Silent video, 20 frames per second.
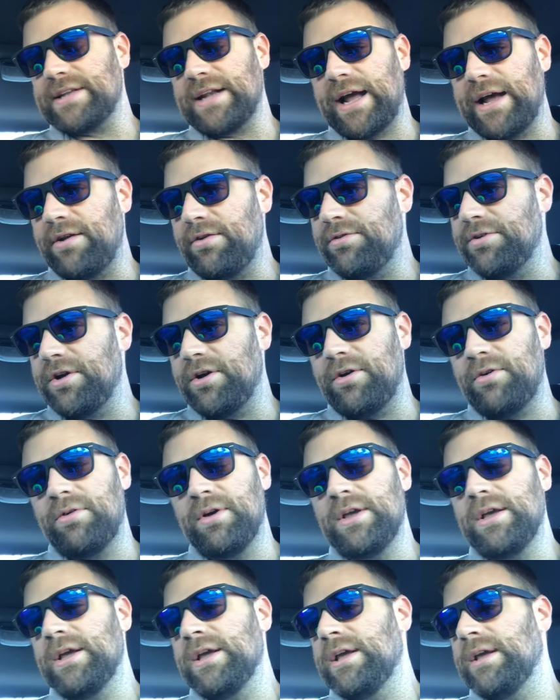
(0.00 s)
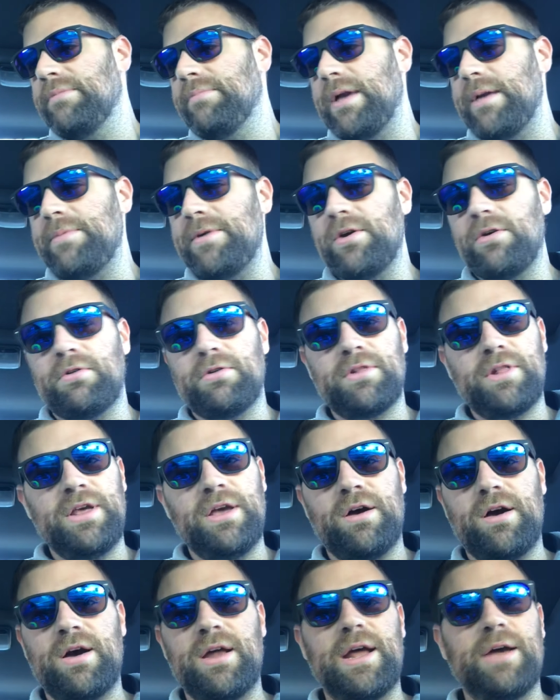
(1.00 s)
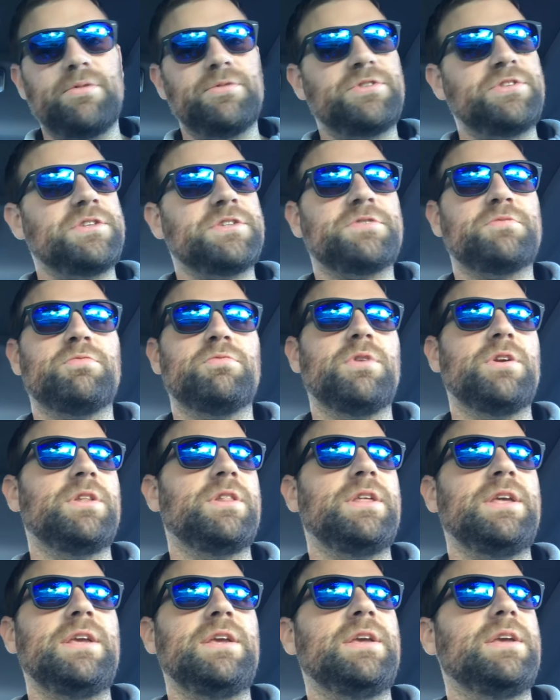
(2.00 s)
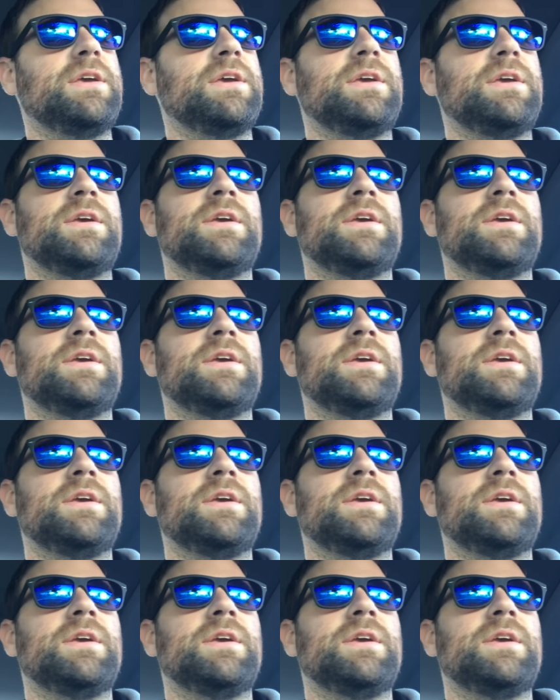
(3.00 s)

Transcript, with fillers: And I don't know, maybe early on I was just really